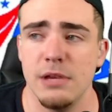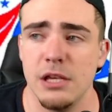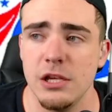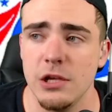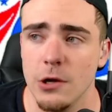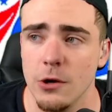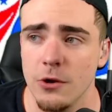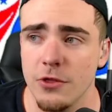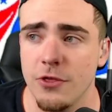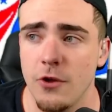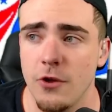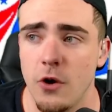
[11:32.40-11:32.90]

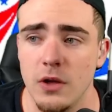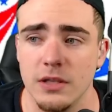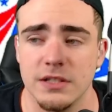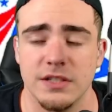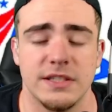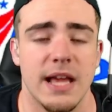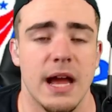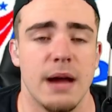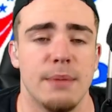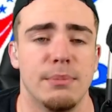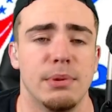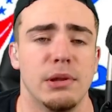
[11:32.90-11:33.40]
your thoughts
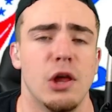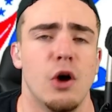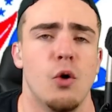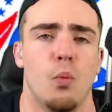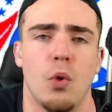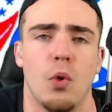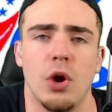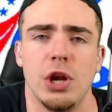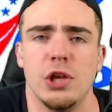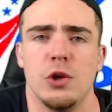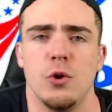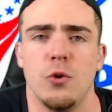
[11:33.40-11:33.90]
down below.
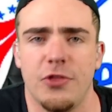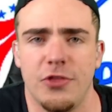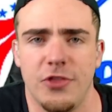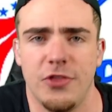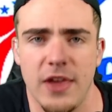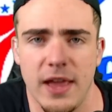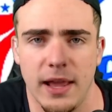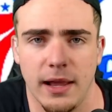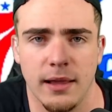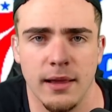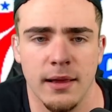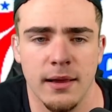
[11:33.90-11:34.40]
What do you
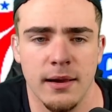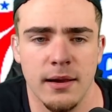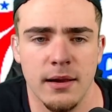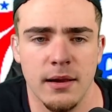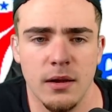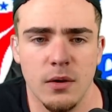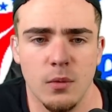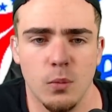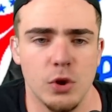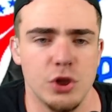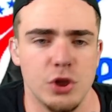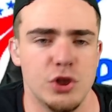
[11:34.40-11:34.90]
think?
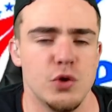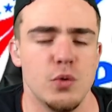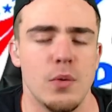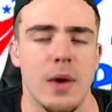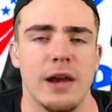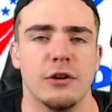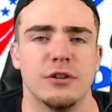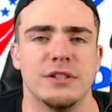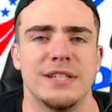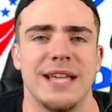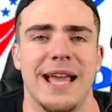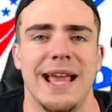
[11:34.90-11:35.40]
Would you
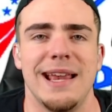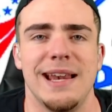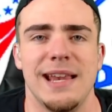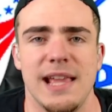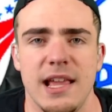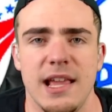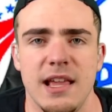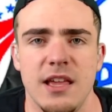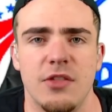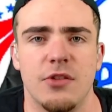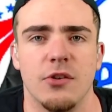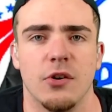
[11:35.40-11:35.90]
entertain
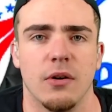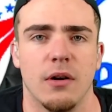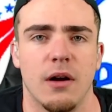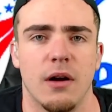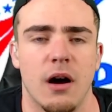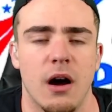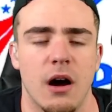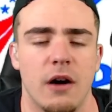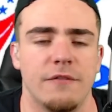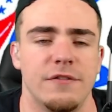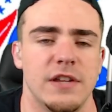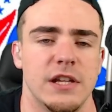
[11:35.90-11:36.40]
either
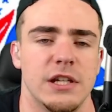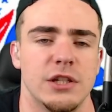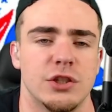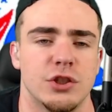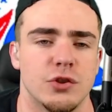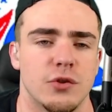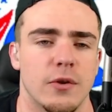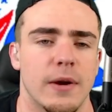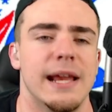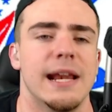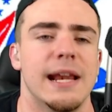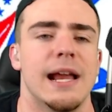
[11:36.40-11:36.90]
of these
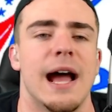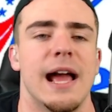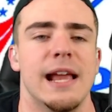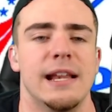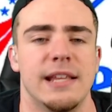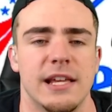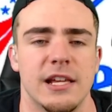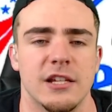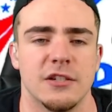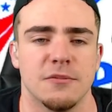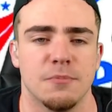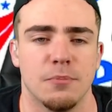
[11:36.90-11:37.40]
trade
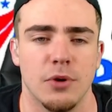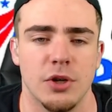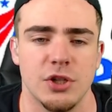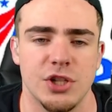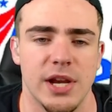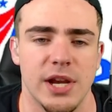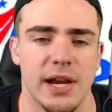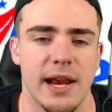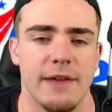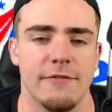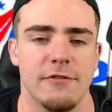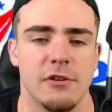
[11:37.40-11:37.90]
ideas?
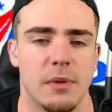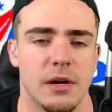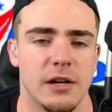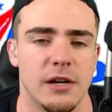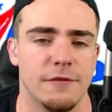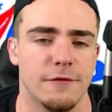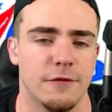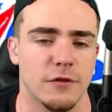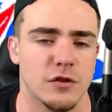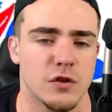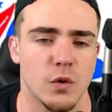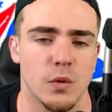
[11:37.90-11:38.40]
Appreciate everybody
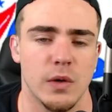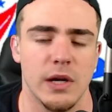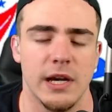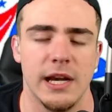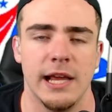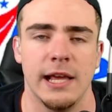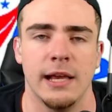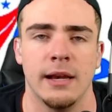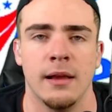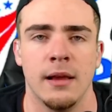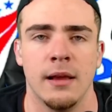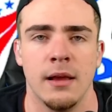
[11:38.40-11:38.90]
for tuning
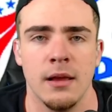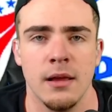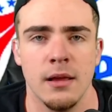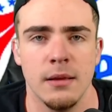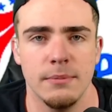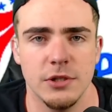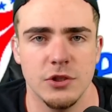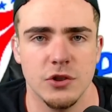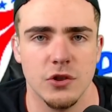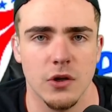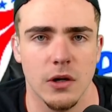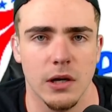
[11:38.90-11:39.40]
in.
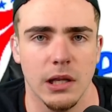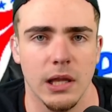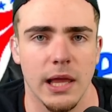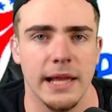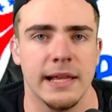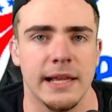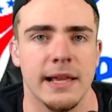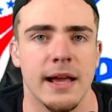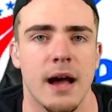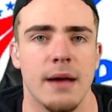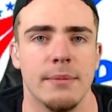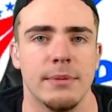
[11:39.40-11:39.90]
Be sure to like,
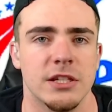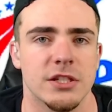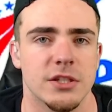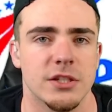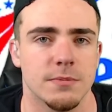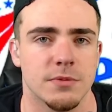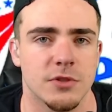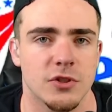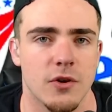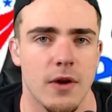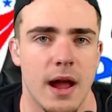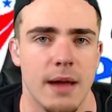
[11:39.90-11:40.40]
comment, and
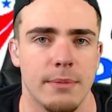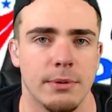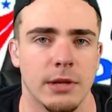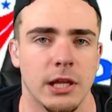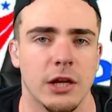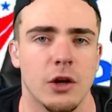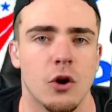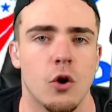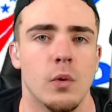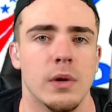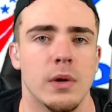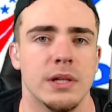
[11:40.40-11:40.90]
subscribe. And
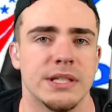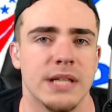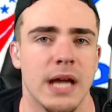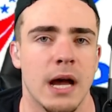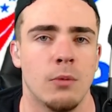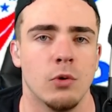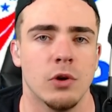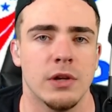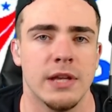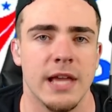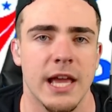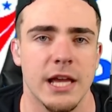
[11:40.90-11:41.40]
like always, I
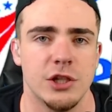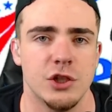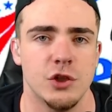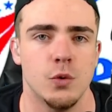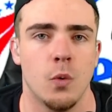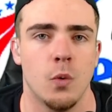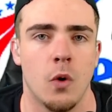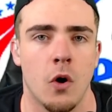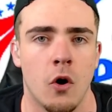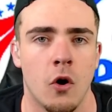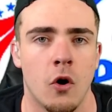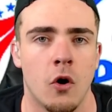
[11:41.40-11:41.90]
will catch
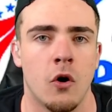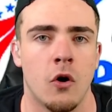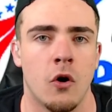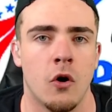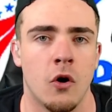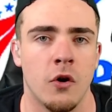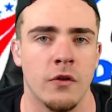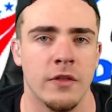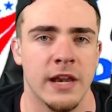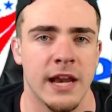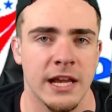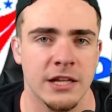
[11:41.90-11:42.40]
you all
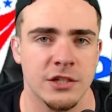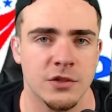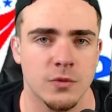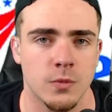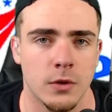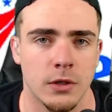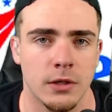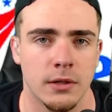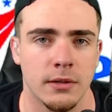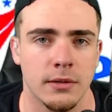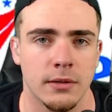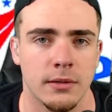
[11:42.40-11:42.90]
on the next one.